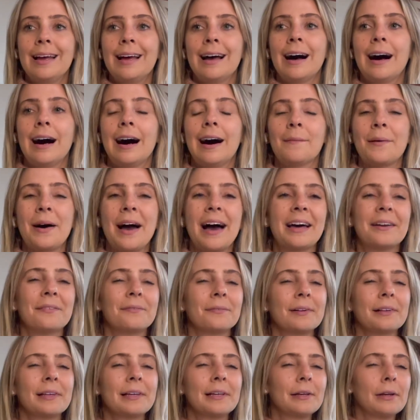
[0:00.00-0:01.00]
I hadn't
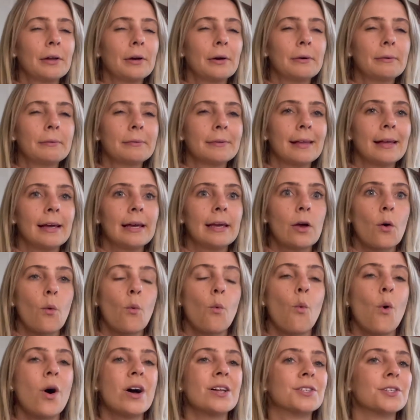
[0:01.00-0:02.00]
really known like
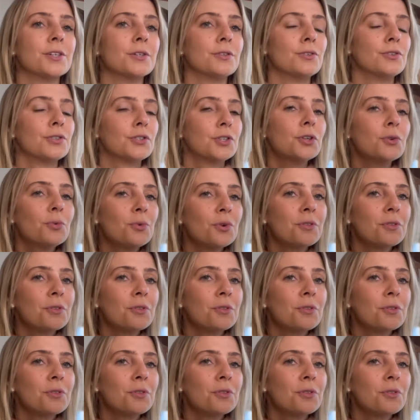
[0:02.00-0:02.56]
what to do